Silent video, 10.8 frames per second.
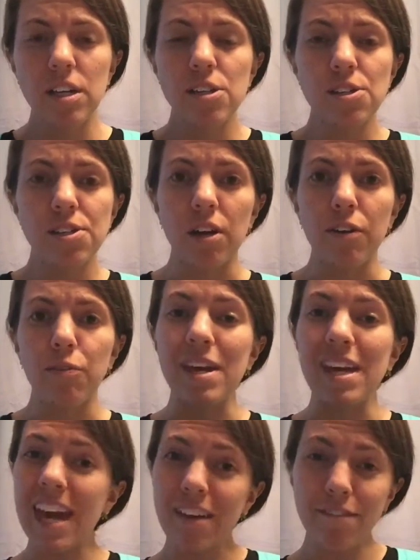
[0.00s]
So if we
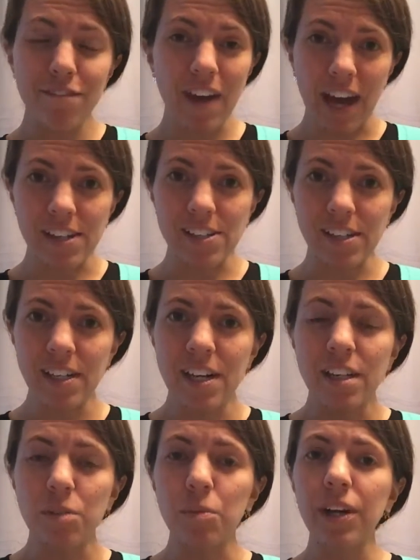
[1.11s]
can't factor,
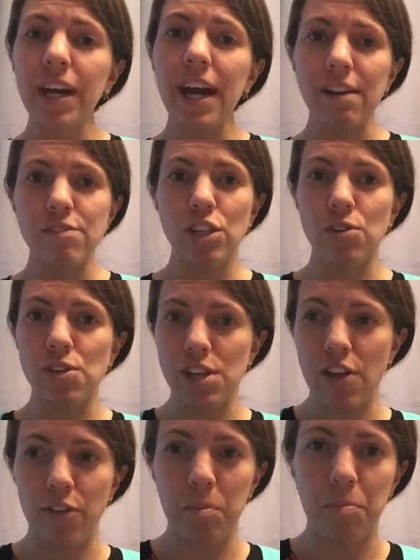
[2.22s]
then we're going to have to use
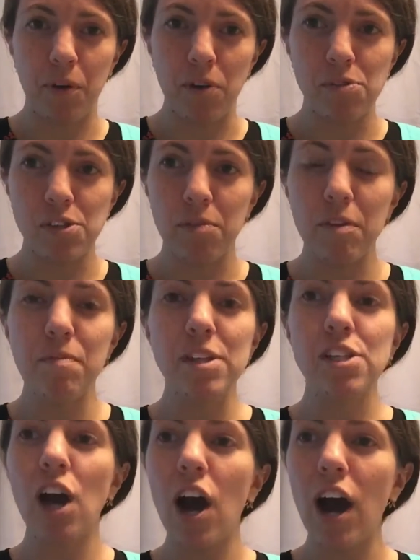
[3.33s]
another approach, and we've been
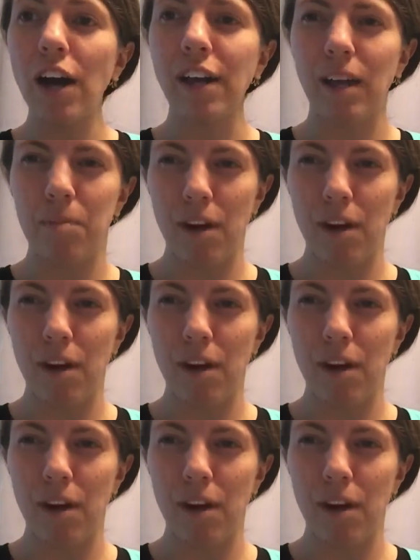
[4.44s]
talking